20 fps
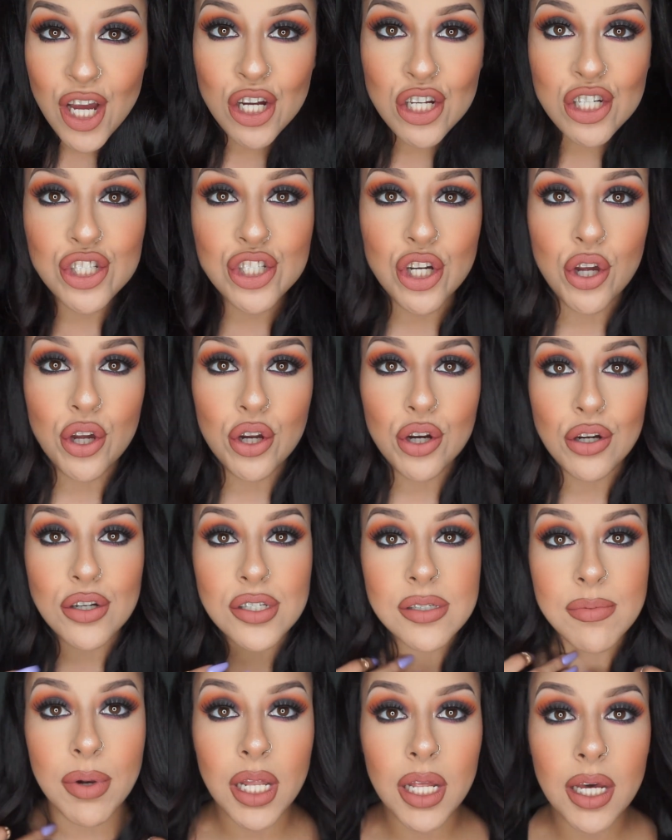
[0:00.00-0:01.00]
Show your girl
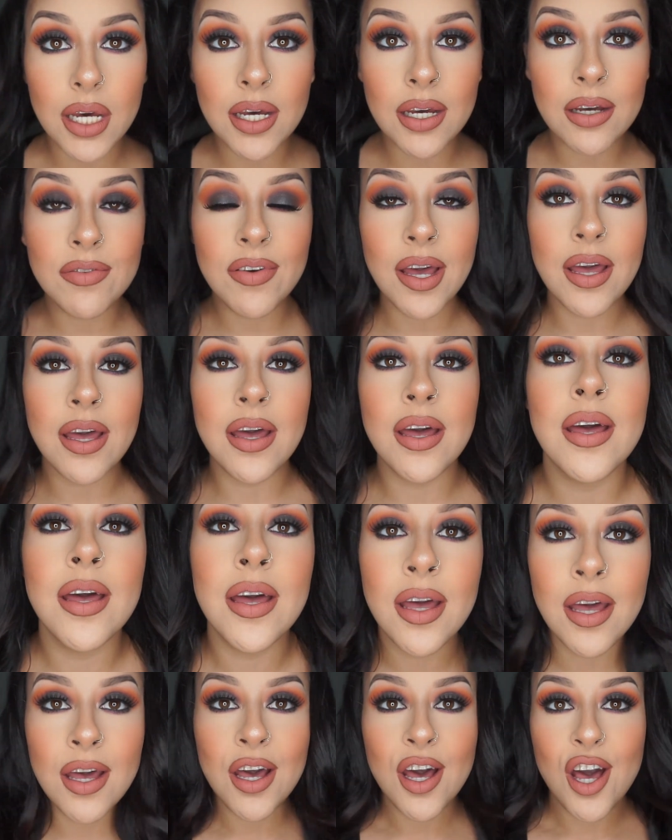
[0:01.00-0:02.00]
some love
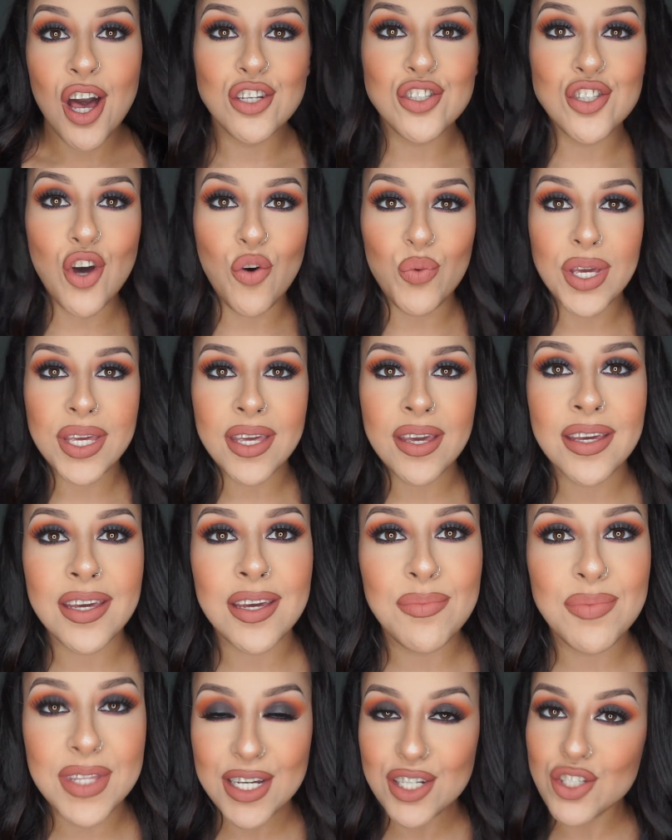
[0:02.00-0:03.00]
so we can
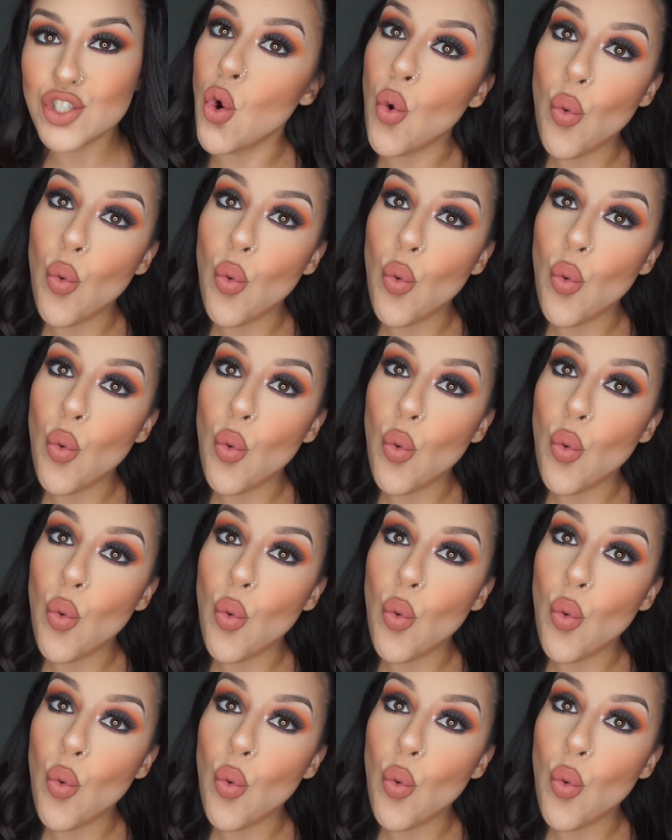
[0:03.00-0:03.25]
keep this